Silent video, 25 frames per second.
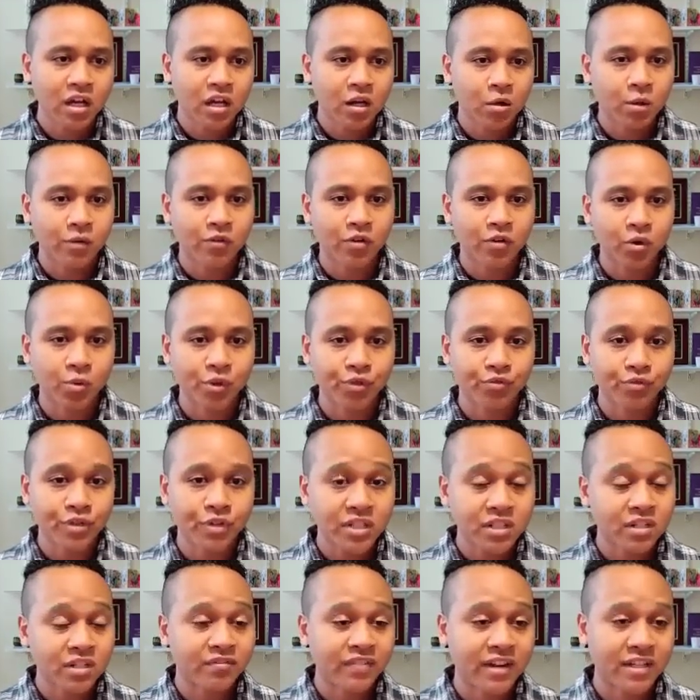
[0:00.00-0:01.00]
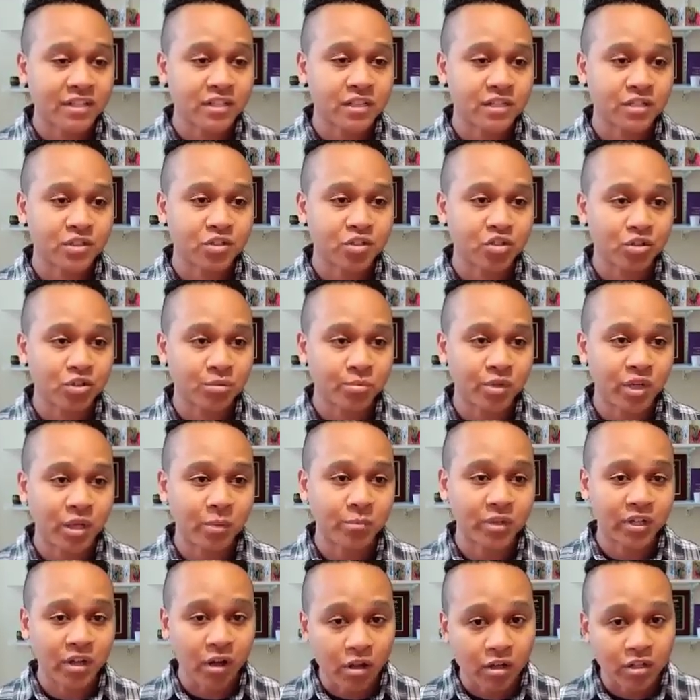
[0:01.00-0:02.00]
However, with recent advances in tumor
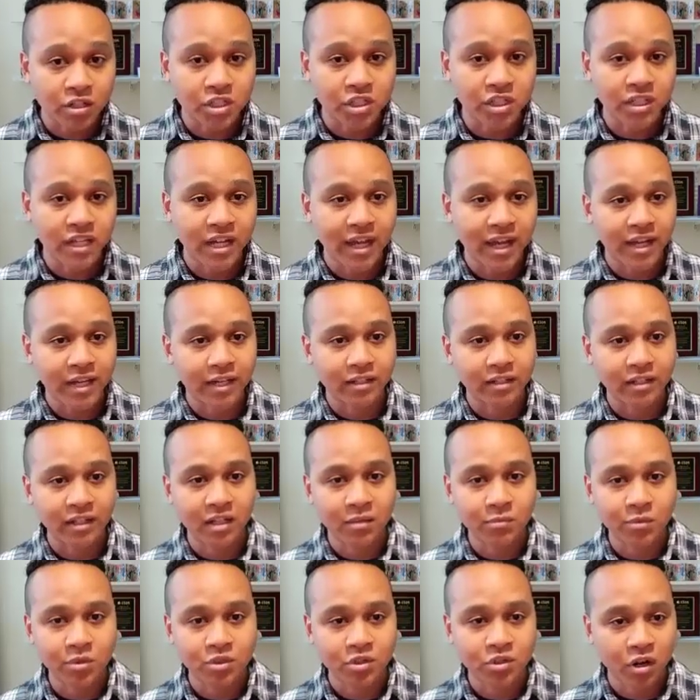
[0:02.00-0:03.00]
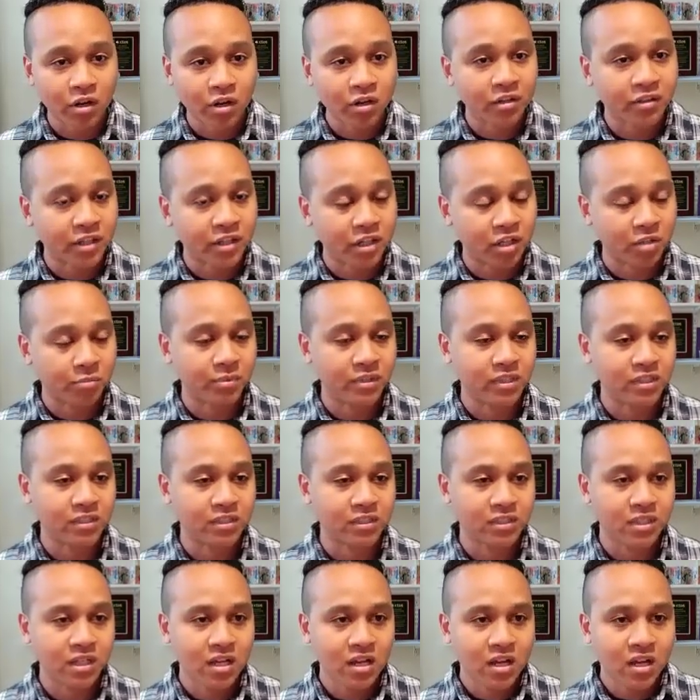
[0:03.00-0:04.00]
immunology and immune-targeted therapies,
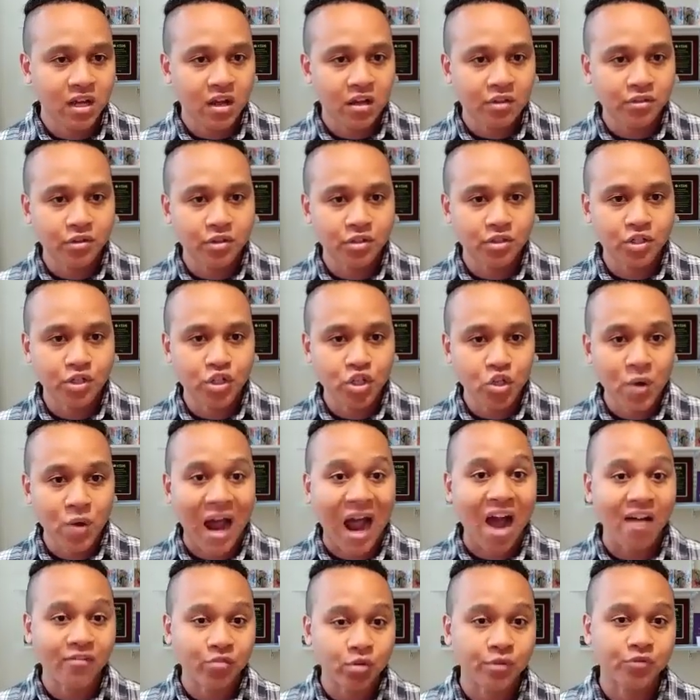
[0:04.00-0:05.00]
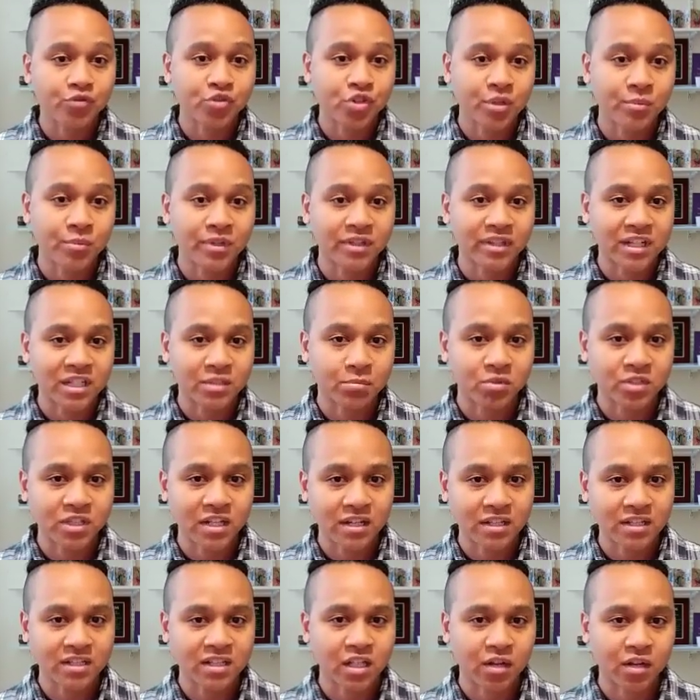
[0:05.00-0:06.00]
there's a new avenue of treatment that's
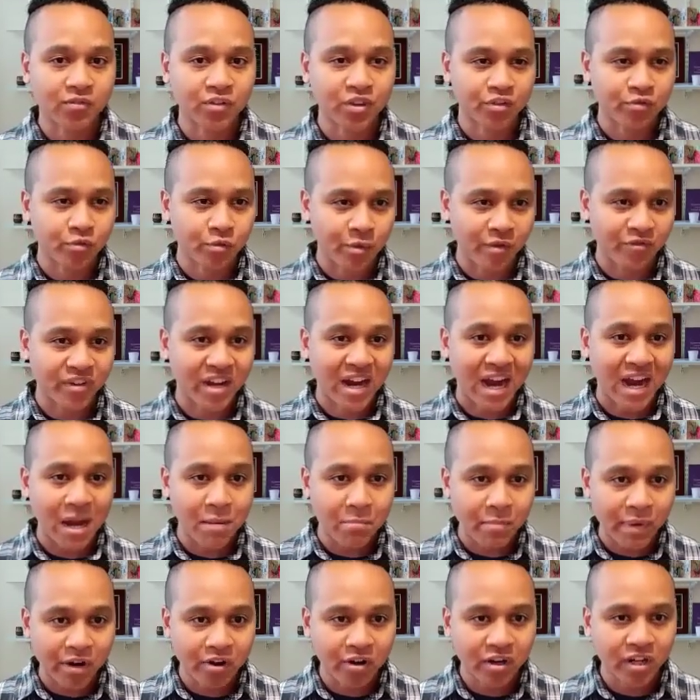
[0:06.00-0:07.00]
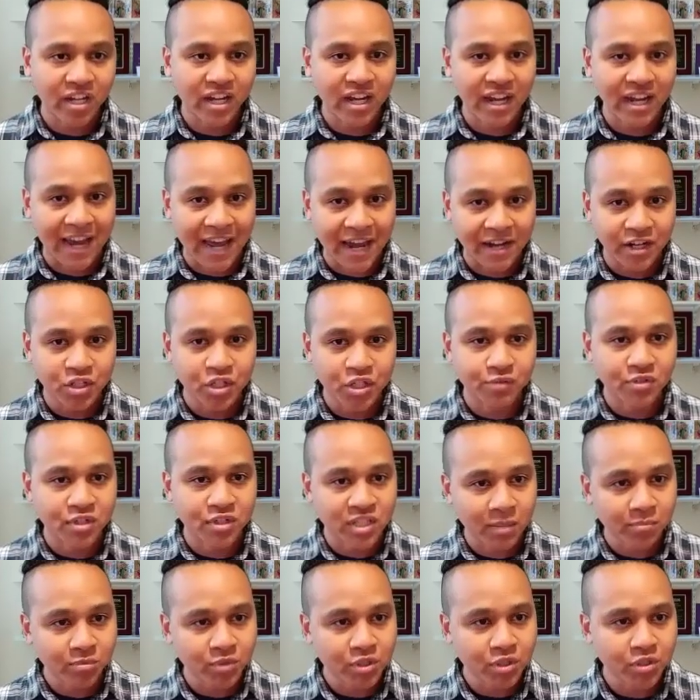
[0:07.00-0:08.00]
presented itself in the form of chimeric antigen
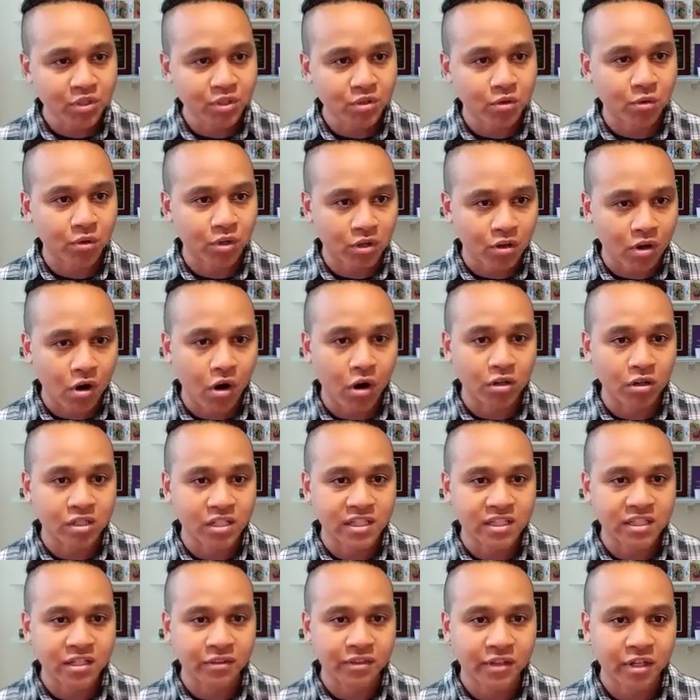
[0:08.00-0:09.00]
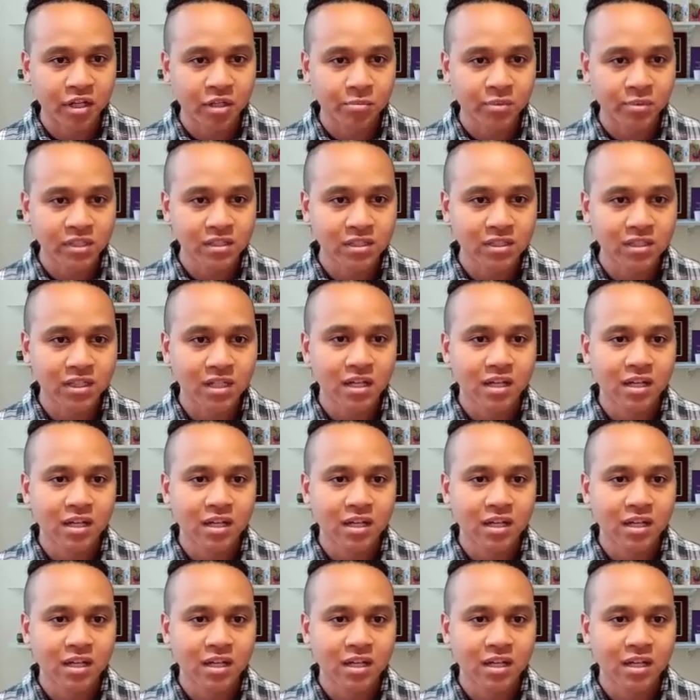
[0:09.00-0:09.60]
receptors, or CAR-T cell therapies.